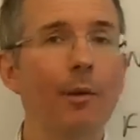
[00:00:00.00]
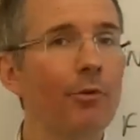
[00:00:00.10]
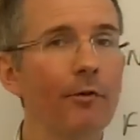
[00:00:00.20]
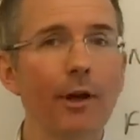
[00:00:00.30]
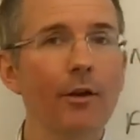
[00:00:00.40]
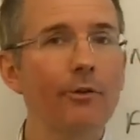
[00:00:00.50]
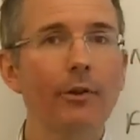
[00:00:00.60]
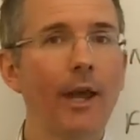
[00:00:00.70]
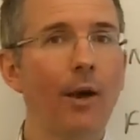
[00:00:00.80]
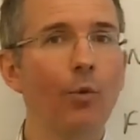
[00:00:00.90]
A profit and loss
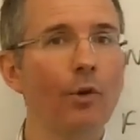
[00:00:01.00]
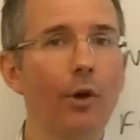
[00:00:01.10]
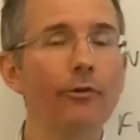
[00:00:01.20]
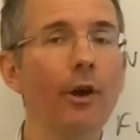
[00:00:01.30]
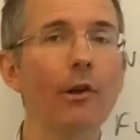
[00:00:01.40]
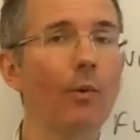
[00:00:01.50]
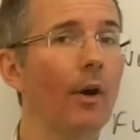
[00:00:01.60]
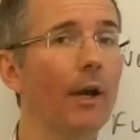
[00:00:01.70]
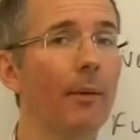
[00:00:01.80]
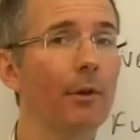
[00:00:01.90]
account will not tell you what
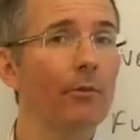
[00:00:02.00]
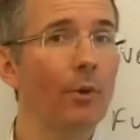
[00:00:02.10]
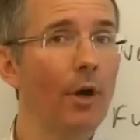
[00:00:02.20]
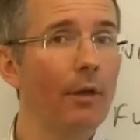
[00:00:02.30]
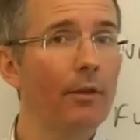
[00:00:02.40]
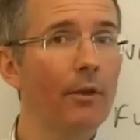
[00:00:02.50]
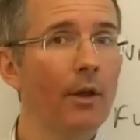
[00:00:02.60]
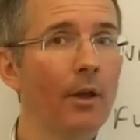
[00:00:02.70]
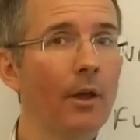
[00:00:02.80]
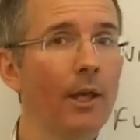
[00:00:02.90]
a company's worth.
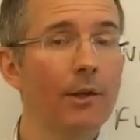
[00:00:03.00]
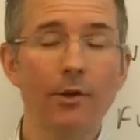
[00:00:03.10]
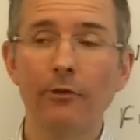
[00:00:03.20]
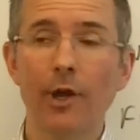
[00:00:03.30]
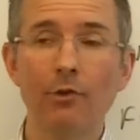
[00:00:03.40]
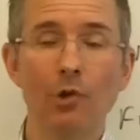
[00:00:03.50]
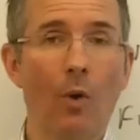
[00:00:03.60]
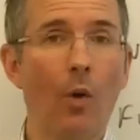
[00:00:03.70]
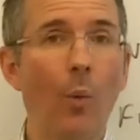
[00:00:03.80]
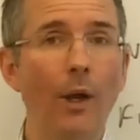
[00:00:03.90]
It just tells you
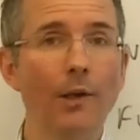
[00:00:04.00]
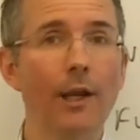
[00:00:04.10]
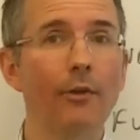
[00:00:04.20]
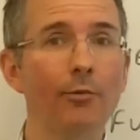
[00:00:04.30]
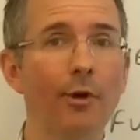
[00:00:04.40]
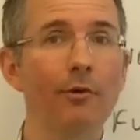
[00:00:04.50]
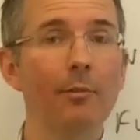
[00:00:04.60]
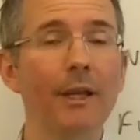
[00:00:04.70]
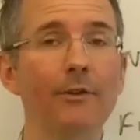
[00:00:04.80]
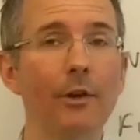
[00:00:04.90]
what 1 year's
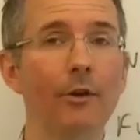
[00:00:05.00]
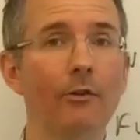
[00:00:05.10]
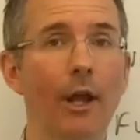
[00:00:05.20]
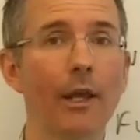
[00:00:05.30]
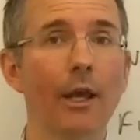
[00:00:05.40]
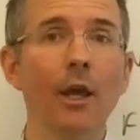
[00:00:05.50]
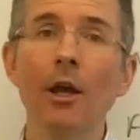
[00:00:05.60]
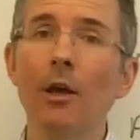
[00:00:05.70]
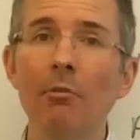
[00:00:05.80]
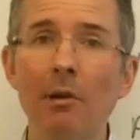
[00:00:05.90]
profitability looks like.
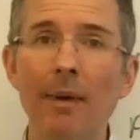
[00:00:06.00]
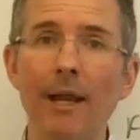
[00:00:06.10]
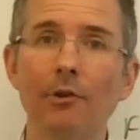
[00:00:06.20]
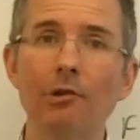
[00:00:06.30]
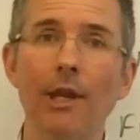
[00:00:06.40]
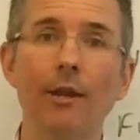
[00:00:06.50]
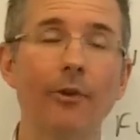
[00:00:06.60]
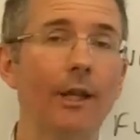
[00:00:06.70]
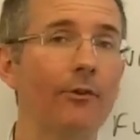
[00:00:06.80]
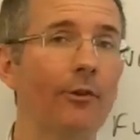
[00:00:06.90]
But a balance sheet is
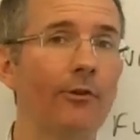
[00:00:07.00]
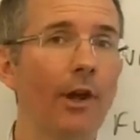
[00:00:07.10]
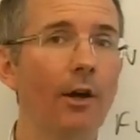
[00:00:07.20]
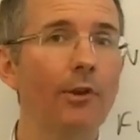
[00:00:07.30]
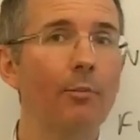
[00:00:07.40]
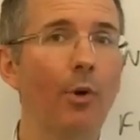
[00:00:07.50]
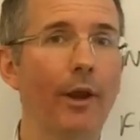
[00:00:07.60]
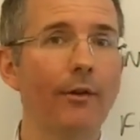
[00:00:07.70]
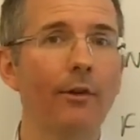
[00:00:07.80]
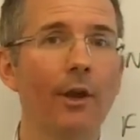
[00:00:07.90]
at least a starting
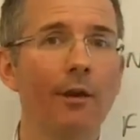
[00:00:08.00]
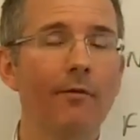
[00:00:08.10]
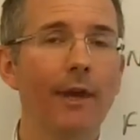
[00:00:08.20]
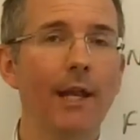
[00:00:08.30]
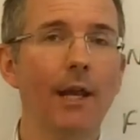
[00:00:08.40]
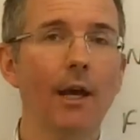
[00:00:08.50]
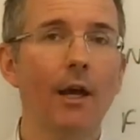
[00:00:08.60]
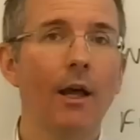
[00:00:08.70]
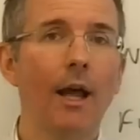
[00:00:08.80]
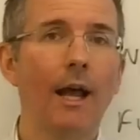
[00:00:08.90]
point for getting a
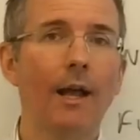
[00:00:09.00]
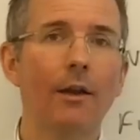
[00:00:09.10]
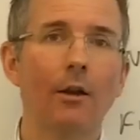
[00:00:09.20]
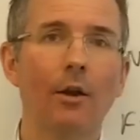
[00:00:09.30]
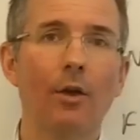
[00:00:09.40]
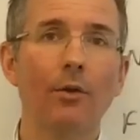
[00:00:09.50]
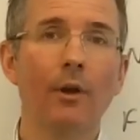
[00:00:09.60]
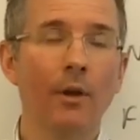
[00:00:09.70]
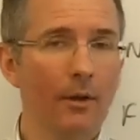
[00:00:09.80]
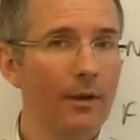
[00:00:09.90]
handle on,
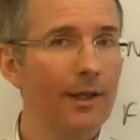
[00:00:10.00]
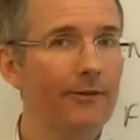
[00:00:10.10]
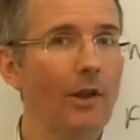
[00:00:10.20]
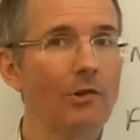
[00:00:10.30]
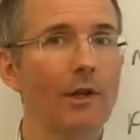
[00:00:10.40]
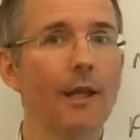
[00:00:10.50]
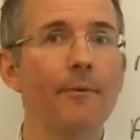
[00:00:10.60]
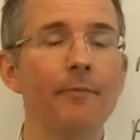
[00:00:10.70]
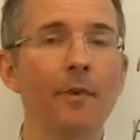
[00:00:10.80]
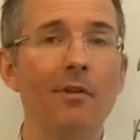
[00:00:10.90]
essentially,
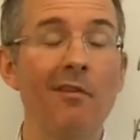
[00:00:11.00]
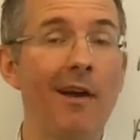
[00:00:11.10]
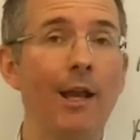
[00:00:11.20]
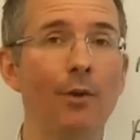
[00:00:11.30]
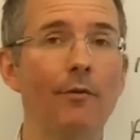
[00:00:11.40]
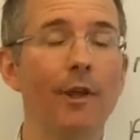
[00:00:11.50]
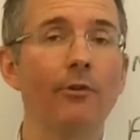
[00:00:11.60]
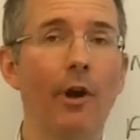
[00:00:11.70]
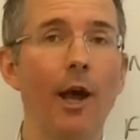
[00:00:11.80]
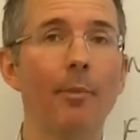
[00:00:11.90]
the value of the
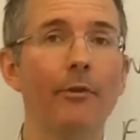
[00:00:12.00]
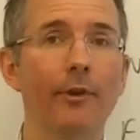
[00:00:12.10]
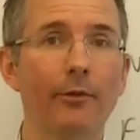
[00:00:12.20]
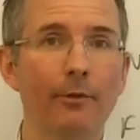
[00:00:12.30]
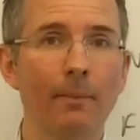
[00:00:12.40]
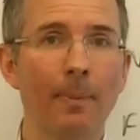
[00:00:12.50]
entire business.